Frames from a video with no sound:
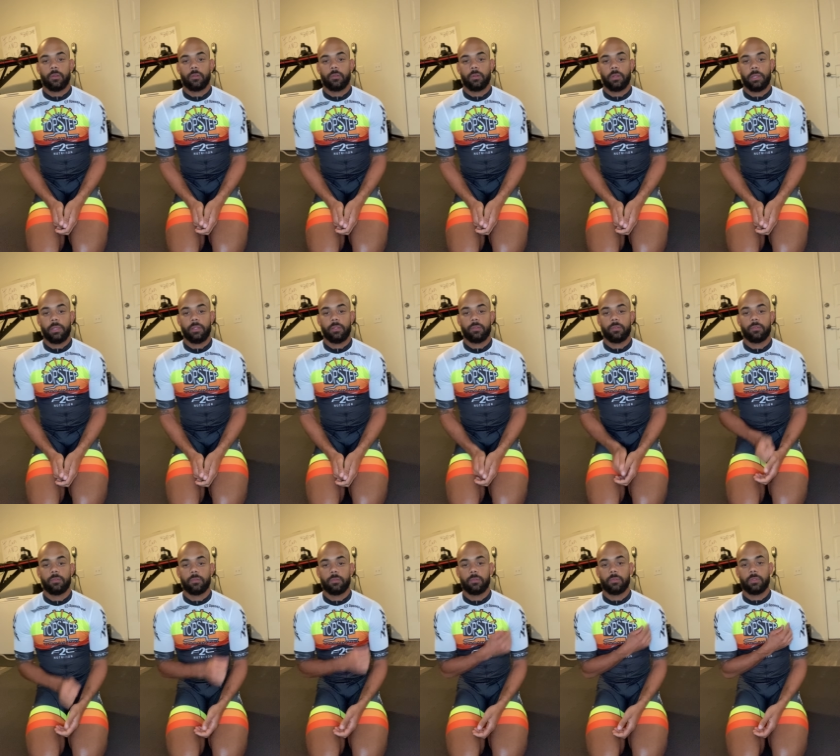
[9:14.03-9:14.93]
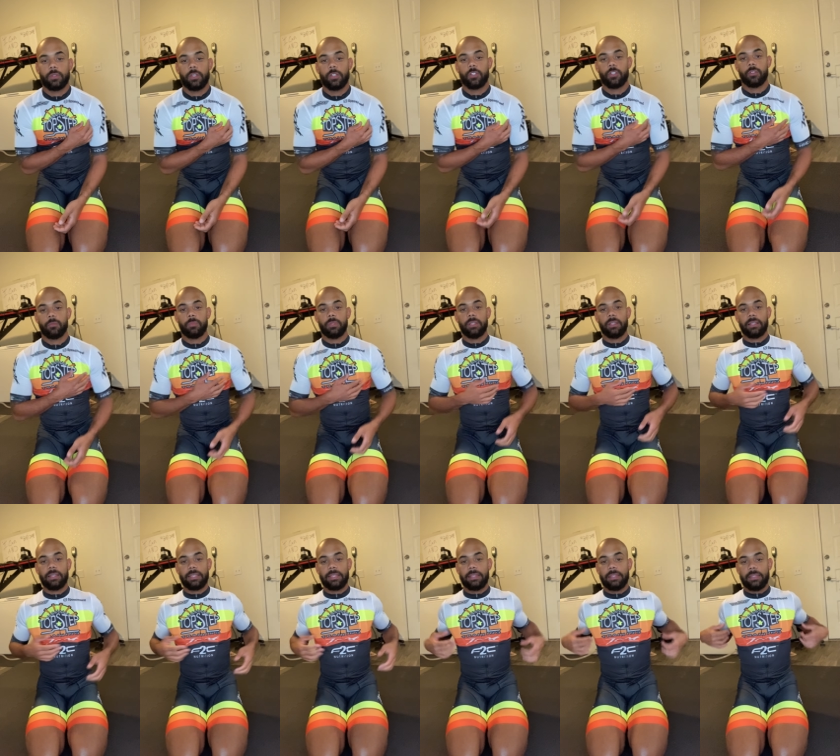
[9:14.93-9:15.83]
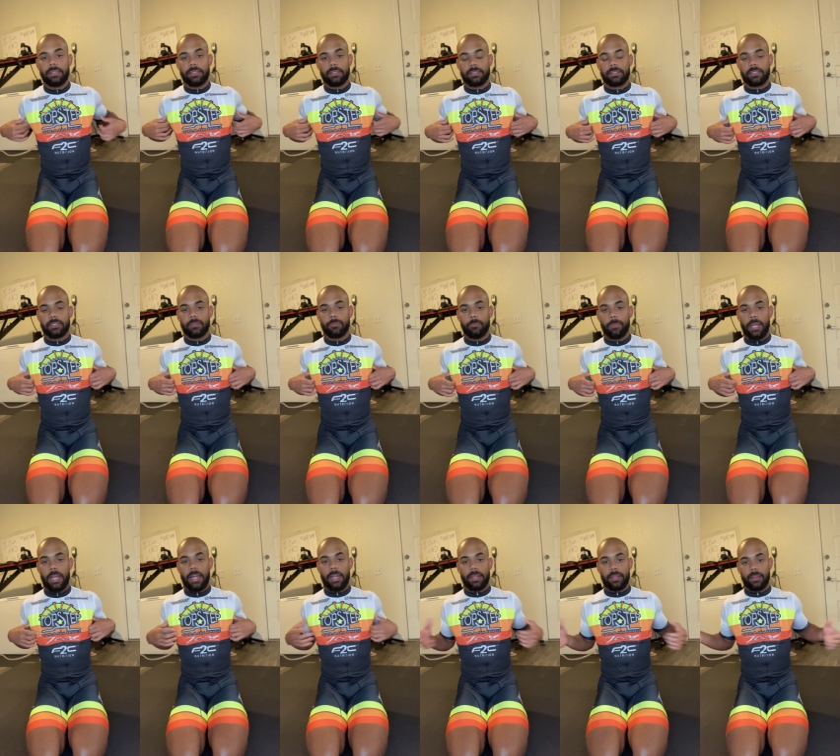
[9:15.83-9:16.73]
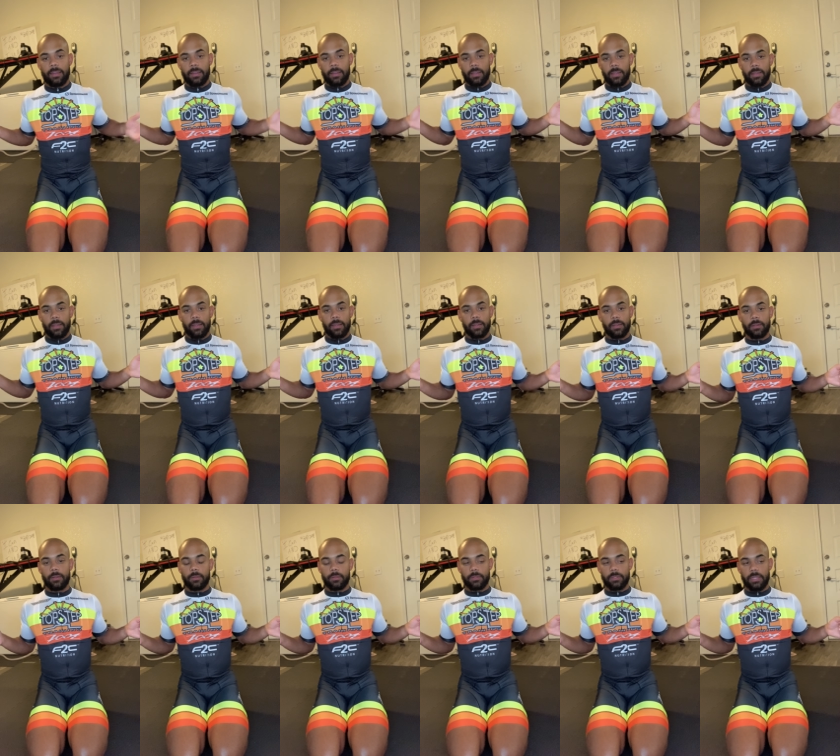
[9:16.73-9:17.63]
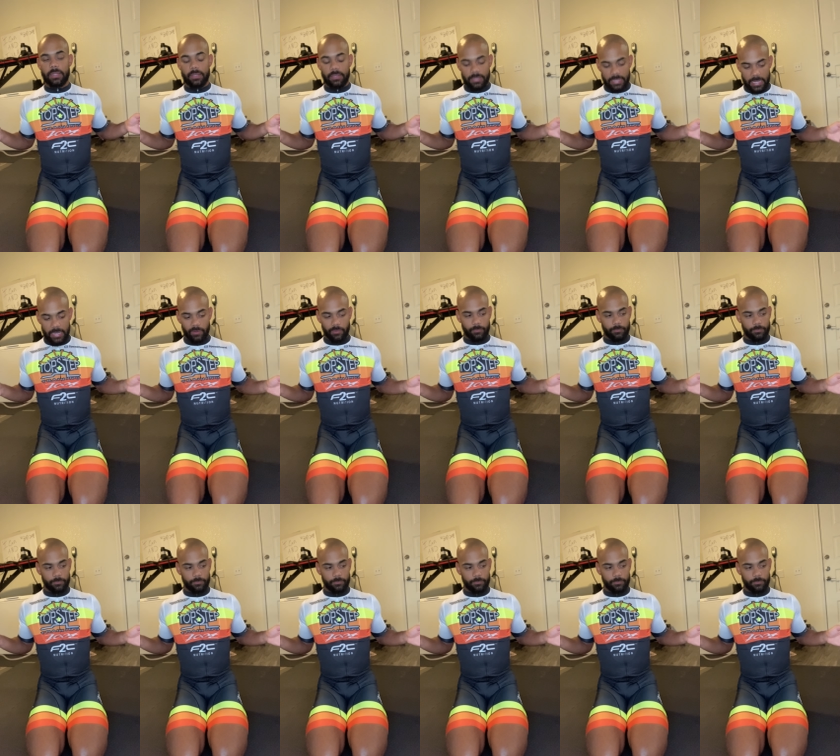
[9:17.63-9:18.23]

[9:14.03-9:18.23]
right? It should be like this, back and down,